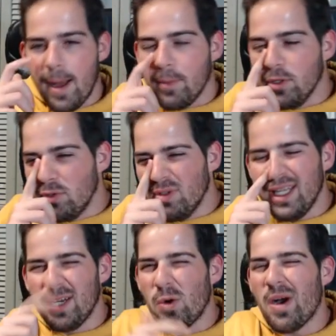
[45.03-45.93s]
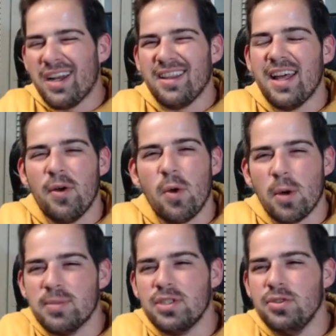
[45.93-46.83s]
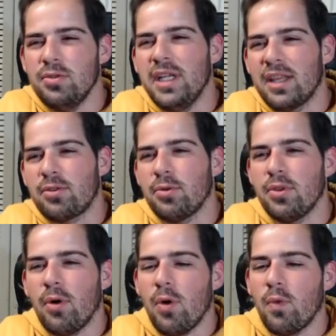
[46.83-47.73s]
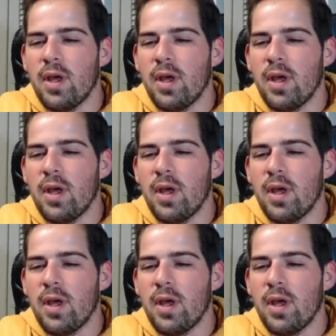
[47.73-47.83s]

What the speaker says: You do need quite a lot of orbs to get through the whole